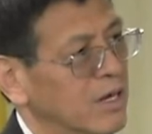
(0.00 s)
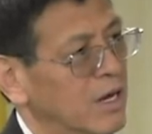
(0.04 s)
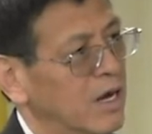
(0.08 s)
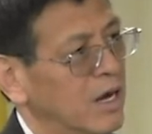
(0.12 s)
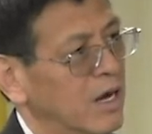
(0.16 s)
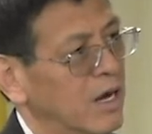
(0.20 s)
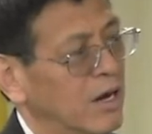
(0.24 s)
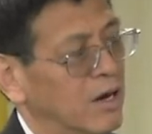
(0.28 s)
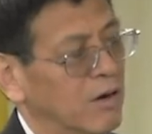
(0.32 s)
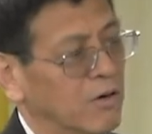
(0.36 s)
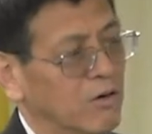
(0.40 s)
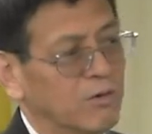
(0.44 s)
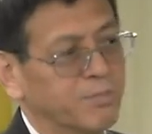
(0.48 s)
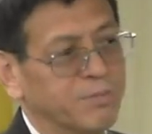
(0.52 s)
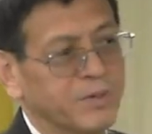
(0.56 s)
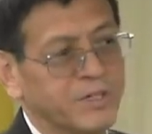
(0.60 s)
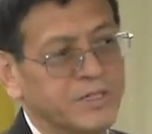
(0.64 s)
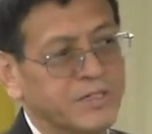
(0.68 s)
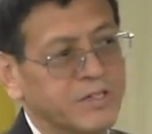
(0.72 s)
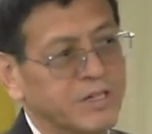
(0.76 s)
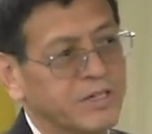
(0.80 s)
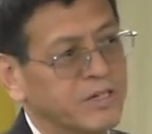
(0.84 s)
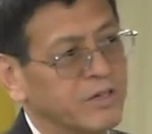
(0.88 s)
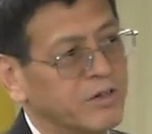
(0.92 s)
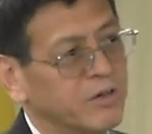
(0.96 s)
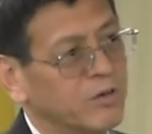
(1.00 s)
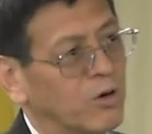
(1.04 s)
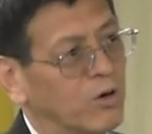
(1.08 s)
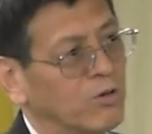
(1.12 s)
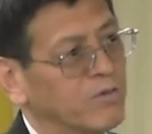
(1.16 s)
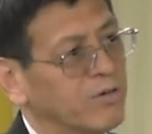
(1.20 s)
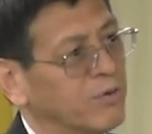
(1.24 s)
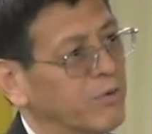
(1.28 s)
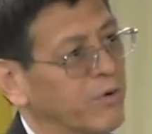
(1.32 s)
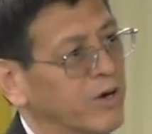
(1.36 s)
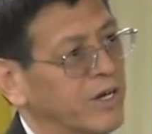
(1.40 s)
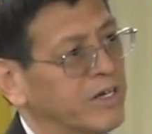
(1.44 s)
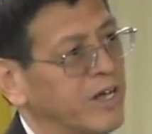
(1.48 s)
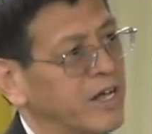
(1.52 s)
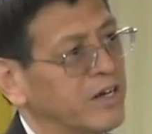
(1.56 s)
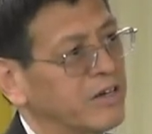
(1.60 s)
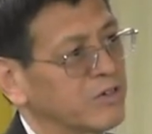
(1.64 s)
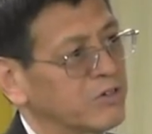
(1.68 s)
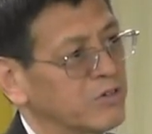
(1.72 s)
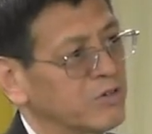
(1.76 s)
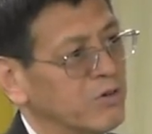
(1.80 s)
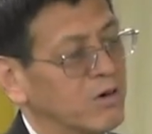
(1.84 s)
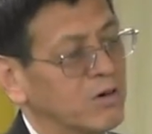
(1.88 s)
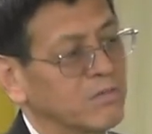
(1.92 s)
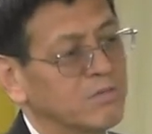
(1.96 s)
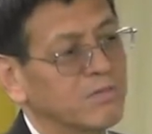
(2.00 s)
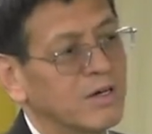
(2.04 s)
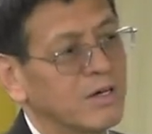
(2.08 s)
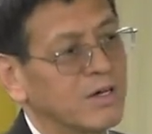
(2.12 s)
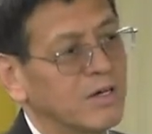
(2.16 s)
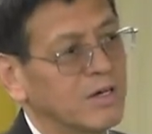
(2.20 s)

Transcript: uh, obesity, overweight, and so on.